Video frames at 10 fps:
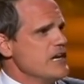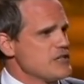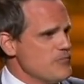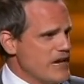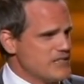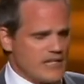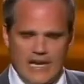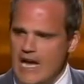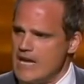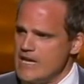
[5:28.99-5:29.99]
It's
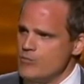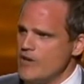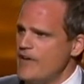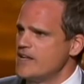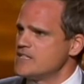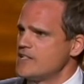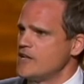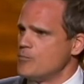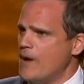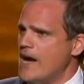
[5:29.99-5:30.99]
amazing. I, we've had to
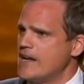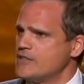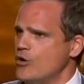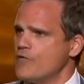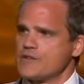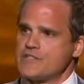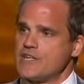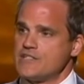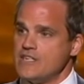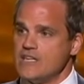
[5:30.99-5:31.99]
say goodbye to over
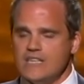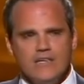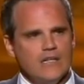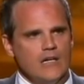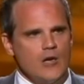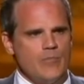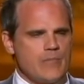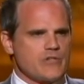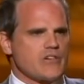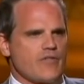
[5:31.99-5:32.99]
60
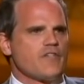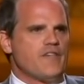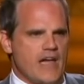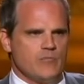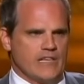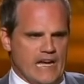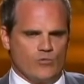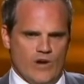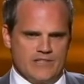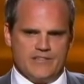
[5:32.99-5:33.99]
members of our family
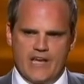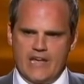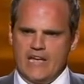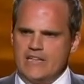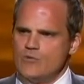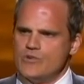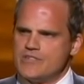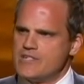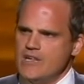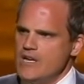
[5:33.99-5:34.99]
on Wednesday, and it
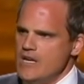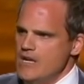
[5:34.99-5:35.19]
was